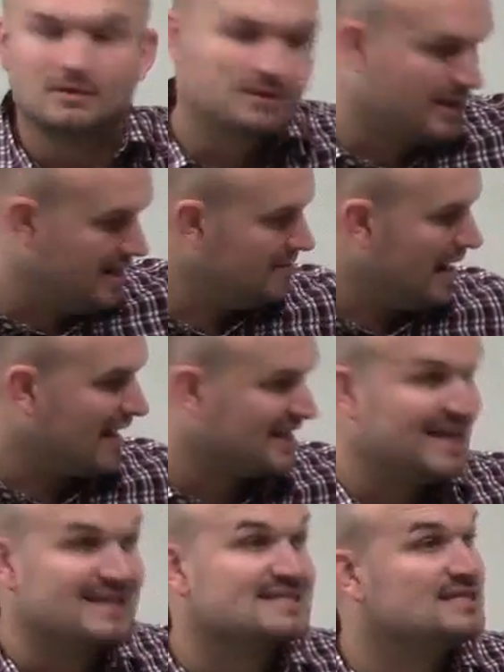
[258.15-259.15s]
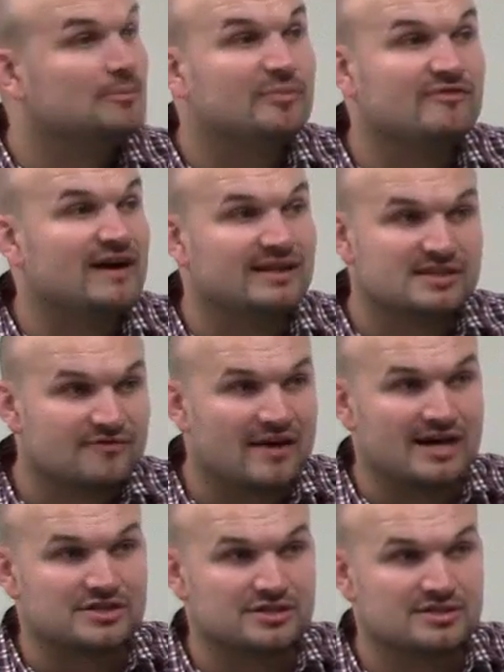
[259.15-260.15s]
Okay? Now, I can't simplify these
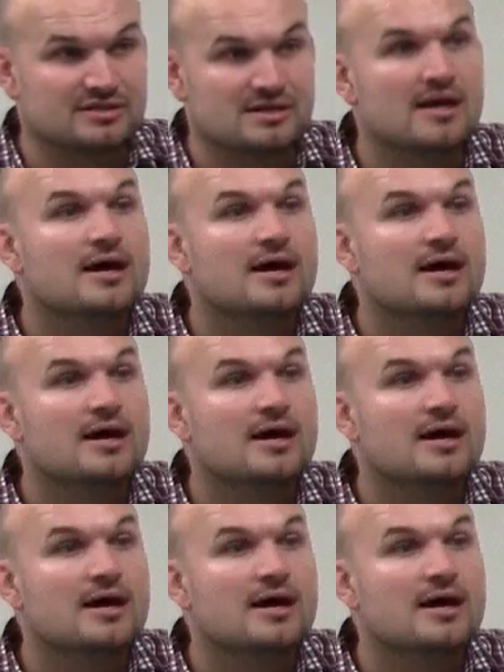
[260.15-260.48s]
fractions.